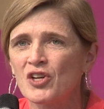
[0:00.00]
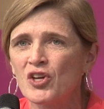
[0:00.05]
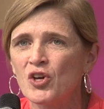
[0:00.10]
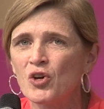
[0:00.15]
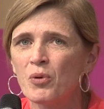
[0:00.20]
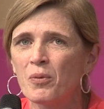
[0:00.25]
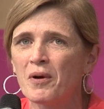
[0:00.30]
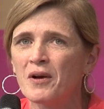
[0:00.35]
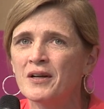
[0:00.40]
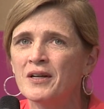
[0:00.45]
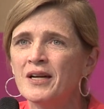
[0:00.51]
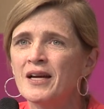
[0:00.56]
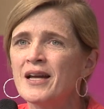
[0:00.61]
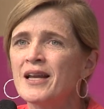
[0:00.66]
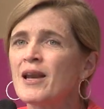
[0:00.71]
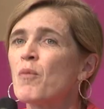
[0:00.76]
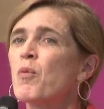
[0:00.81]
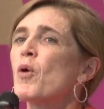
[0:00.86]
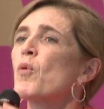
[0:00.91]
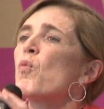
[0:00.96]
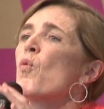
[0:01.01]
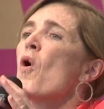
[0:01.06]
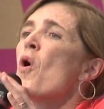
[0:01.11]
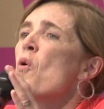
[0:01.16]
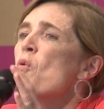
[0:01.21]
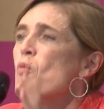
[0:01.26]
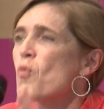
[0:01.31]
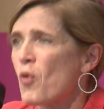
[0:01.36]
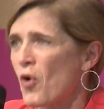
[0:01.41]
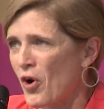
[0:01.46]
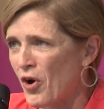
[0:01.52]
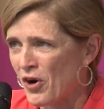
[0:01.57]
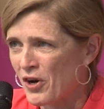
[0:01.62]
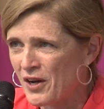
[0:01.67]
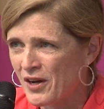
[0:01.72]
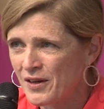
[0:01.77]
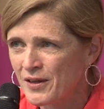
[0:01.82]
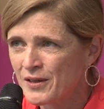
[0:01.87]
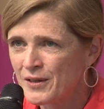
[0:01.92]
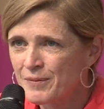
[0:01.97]
Cuba. Now, what won't
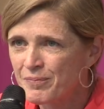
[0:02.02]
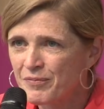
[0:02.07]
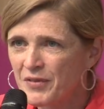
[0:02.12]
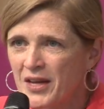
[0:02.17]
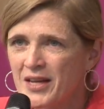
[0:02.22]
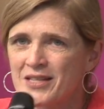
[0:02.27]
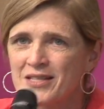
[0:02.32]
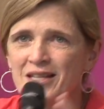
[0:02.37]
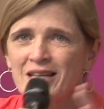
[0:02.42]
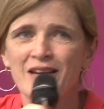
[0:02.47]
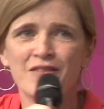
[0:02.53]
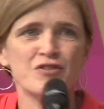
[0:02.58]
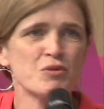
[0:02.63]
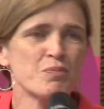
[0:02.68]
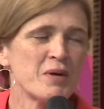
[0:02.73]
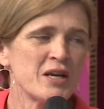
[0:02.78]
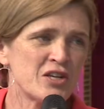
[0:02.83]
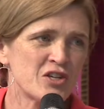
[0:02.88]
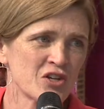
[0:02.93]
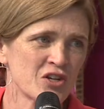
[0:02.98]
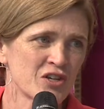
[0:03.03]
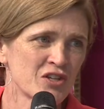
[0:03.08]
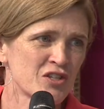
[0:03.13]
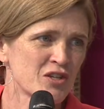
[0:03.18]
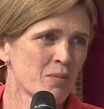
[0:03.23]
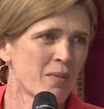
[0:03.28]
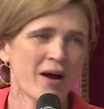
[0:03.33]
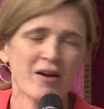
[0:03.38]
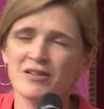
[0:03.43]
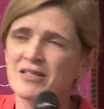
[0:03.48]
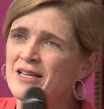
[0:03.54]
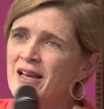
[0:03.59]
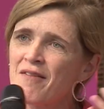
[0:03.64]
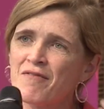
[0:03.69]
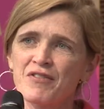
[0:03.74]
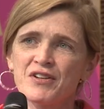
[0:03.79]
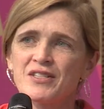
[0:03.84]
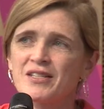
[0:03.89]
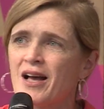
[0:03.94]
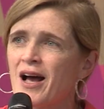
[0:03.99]
work is to give speeches about de
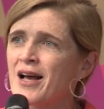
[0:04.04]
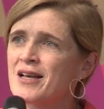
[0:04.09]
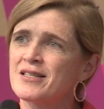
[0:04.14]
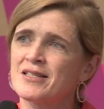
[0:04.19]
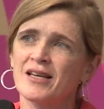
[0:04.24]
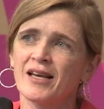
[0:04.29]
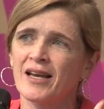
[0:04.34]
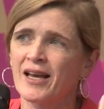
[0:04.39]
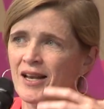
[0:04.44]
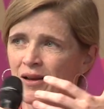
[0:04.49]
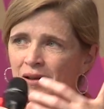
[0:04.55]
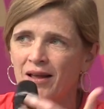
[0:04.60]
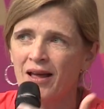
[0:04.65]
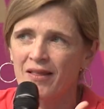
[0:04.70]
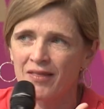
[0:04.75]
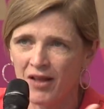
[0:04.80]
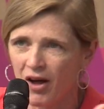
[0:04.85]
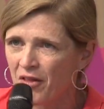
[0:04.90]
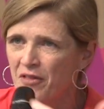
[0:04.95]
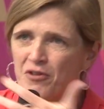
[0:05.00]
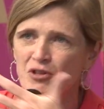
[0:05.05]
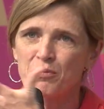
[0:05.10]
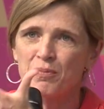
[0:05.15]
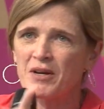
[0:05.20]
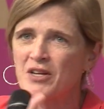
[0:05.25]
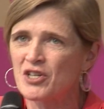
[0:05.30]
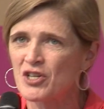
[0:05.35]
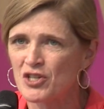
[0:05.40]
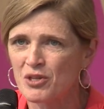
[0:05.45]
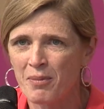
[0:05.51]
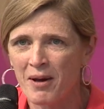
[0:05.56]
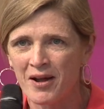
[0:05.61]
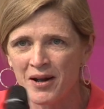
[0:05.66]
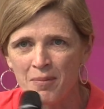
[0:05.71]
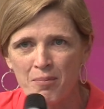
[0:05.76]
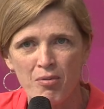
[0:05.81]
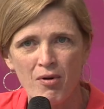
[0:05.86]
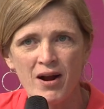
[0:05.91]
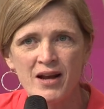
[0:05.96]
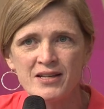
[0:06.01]
emphasizing and, and other speeches about
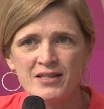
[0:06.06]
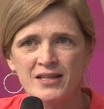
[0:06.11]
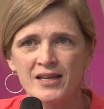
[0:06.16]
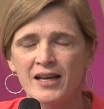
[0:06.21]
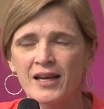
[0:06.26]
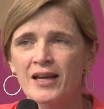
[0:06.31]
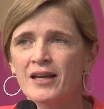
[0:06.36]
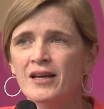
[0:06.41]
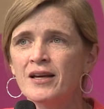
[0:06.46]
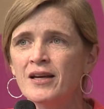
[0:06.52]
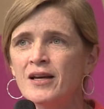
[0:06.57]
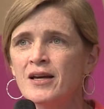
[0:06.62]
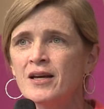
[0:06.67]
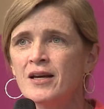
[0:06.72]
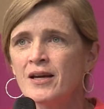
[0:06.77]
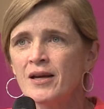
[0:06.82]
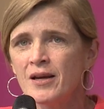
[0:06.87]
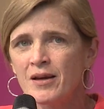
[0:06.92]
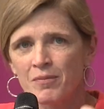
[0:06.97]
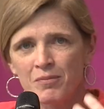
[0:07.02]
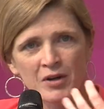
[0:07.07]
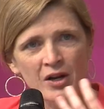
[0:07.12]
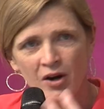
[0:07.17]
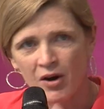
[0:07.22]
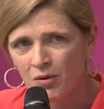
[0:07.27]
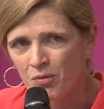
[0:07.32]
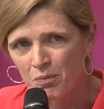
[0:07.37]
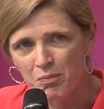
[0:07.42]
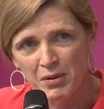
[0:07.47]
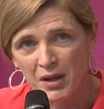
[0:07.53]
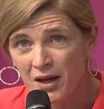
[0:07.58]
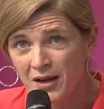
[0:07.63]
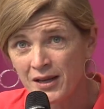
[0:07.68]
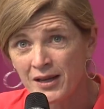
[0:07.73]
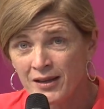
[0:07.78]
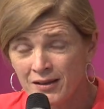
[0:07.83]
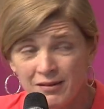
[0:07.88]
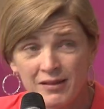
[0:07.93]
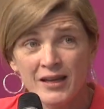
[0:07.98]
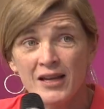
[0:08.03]
embracing, you know,
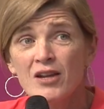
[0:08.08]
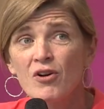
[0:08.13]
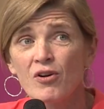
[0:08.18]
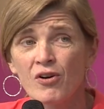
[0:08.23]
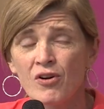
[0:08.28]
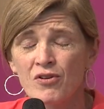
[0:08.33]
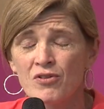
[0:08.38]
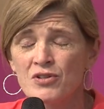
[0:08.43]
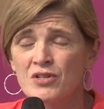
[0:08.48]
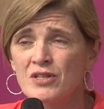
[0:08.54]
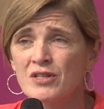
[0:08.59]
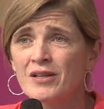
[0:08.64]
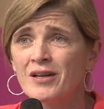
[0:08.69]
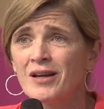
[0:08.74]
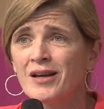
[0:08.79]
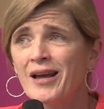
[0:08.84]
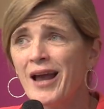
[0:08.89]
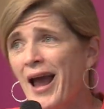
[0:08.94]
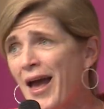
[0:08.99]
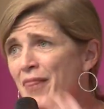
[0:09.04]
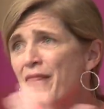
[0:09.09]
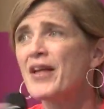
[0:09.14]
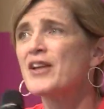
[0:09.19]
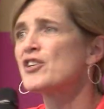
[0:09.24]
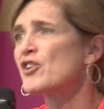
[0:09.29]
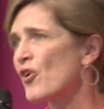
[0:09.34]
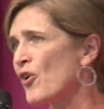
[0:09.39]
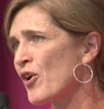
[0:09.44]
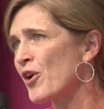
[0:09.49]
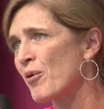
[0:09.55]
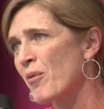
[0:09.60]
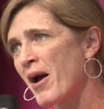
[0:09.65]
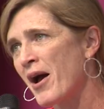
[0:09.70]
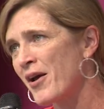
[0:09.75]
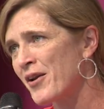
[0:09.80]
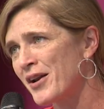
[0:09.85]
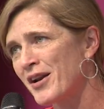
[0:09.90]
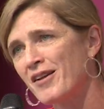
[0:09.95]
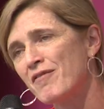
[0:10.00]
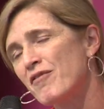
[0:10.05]
bloody leaders and then turning
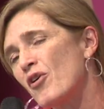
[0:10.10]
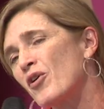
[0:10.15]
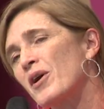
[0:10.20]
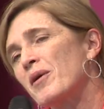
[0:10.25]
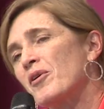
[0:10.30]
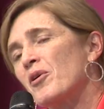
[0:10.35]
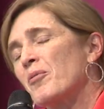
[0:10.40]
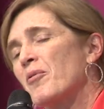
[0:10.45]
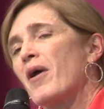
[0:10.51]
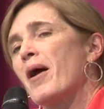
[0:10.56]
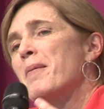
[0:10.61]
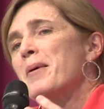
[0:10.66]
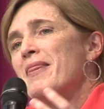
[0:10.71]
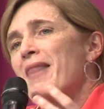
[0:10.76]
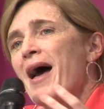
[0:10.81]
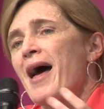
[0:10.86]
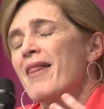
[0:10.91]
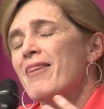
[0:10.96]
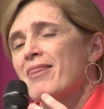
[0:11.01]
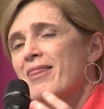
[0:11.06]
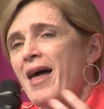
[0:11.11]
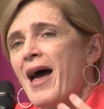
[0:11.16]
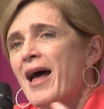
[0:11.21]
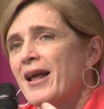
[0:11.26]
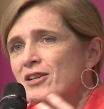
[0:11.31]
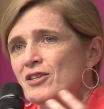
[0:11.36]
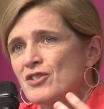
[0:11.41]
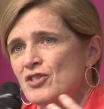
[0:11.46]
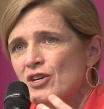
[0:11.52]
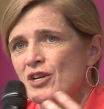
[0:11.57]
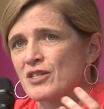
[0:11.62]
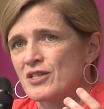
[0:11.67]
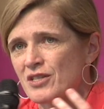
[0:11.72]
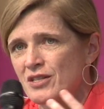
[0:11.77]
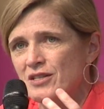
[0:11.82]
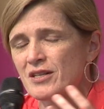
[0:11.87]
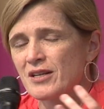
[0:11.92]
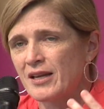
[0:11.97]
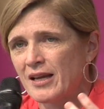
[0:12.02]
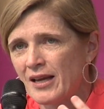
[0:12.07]
around and invoking humor. I mean, that, that
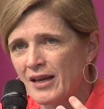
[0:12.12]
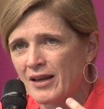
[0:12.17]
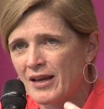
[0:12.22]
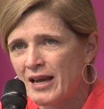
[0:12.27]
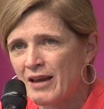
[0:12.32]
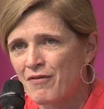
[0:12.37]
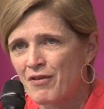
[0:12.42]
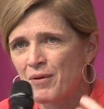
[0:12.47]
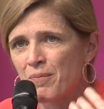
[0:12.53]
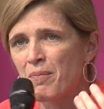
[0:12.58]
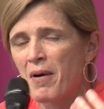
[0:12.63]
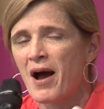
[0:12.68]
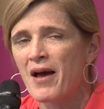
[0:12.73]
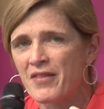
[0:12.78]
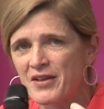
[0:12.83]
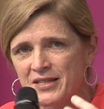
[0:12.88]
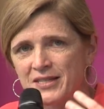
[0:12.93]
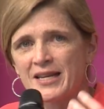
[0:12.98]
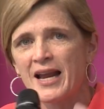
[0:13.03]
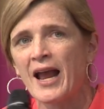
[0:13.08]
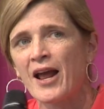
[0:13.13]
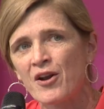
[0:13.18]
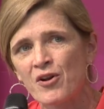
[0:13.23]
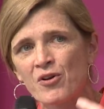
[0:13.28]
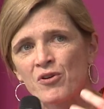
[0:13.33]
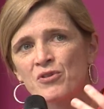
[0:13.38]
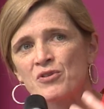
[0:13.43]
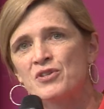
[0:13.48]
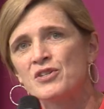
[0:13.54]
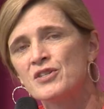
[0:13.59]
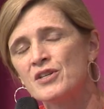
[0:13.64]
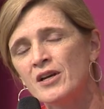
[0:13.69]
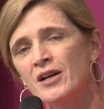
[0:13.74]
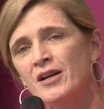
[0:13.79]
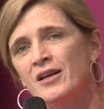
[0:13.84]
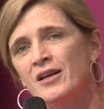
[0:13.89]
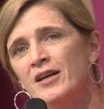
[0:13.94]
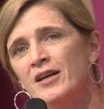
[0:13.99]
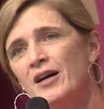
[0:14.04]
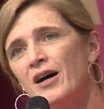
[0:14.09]
just, even by the standards,
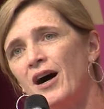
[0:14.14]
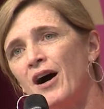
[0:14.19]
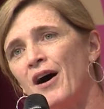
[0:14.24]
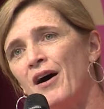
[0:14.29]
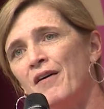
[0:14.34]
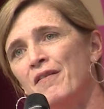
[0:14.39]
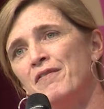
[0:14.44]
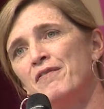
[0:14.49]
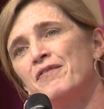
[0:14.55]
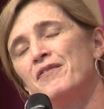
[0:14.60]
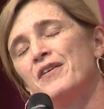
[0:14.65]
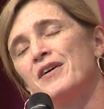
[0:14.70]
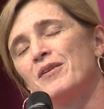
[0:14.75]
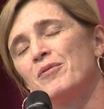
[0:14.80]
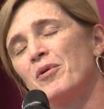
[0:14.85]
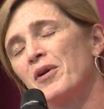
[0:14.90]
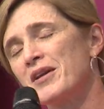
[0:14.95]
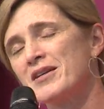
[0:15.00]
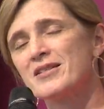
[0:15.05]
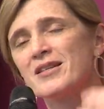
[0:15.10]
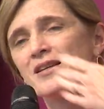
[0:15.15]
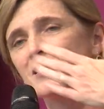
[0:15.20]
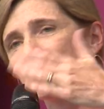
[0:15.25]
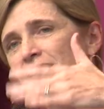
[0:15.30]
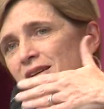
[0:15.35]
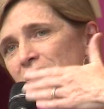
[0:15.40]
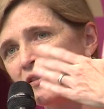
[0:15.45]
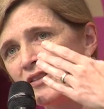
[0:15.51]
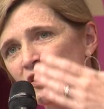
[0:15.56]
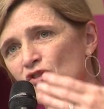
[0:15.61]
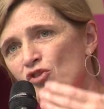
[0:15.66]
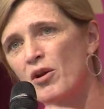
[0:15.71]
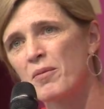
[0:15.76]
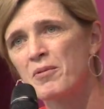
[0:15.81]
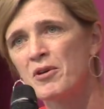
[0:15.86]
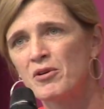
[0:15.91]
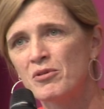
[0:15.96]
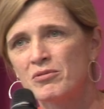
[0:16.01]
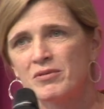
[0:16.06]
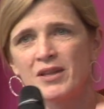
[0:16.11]
of uh, what is it the, the
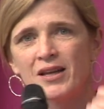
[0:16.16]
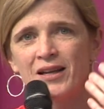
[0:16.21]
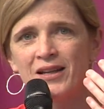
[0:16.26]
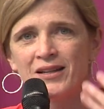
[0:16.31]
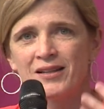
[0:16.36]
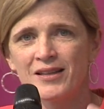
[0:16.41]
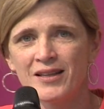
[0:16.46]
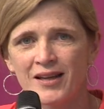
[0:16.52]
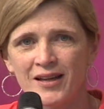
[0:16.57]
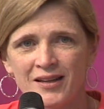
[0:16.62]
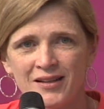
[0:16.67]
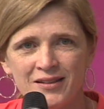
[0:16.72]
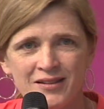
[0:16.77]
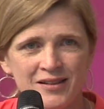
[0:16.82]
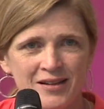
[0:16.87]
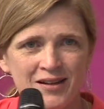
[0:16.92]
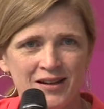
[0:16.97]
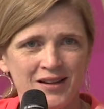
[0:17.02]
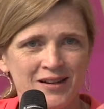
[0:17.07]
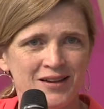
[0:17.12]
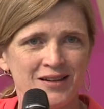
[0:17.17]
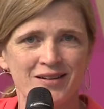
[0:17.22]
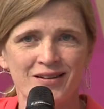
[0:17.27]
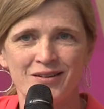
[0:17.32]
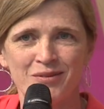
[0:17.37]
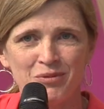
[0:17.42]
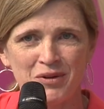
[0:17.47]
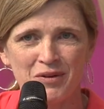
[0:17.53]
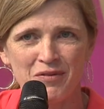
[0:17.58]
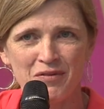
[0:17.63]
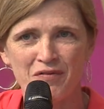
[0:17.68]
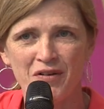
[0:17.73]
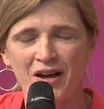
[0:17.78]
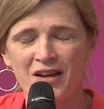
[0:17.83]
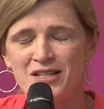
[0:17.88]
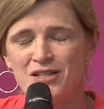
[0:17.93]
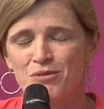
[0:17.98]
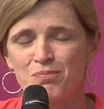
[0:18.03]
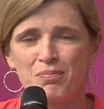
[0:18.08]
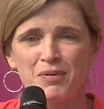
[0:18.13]
tribute that that uh, the
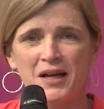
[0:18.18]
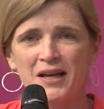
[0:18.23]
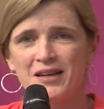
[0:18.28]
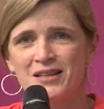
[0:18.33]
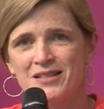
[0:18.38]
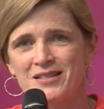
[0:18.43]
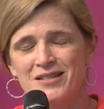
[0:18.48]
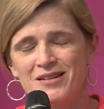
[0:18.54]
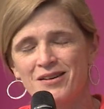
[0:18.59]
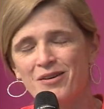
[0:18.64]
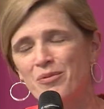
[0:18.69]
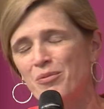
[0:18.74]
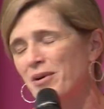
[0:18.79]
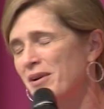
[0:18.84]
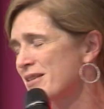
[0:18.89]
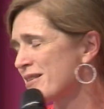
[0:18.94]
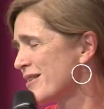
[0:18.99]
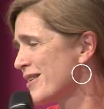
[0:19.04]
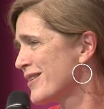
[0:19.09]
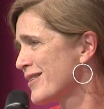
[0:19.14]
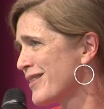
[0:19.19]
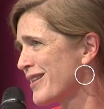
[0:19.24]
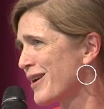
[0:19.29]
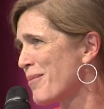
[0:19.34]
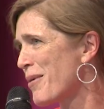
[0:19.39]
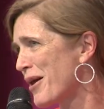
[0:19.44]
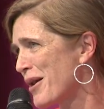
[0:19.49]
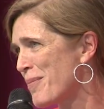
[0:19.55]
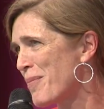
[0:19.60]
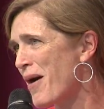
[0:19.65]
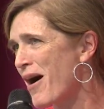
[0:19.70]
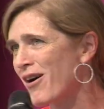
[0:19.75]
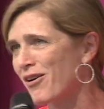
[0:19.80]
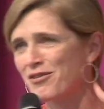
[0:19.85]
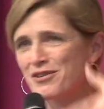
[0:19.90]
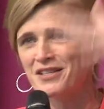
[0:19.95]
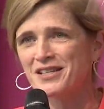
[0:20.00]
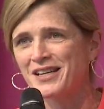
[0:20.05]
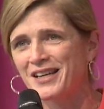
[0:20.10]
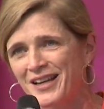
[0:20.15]
Vice plays or what is the thing about
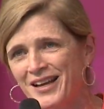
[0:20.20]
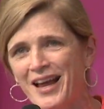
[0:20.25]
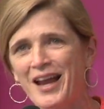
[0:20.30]
hypocrisy?